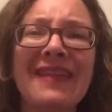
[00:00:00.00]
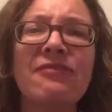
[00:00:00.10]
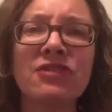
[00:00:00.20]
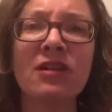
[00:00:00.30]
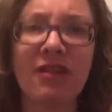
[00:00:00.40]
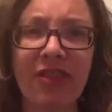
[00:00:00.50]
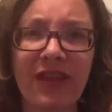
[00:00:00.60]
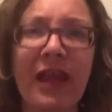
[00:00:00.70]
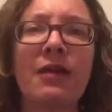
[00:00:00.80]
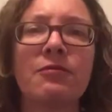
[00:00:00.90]
level
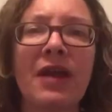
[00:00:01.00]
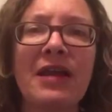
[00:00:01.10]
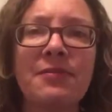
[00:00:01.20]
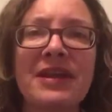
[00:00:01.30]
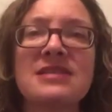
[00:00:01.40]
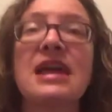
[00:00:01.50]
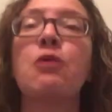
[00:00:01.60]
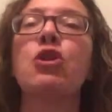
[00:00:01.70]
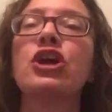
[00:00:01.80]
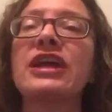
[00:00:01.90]
thing, right? Because now
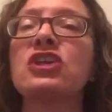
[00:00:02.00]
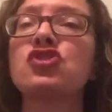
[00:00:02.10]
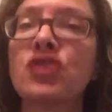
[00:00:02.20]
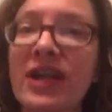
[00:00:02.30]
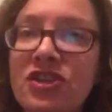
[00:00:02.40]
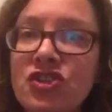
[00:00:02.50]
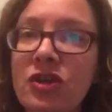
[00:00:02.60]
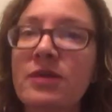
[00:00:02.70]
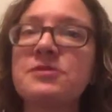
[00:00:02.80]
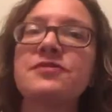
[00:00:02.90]
we're looking at
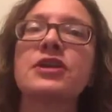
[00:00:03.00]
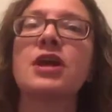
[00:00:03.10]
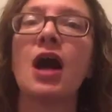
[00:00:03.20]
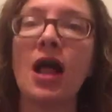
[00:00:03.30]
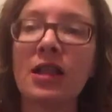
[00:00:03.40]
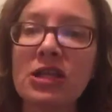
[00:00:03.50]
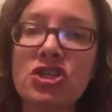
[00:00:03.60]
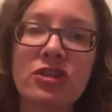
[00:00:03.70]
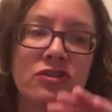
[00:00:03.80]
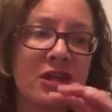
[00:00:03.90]
transcripts for college,
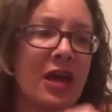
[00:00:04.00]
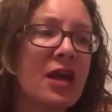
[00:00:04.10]
and there's,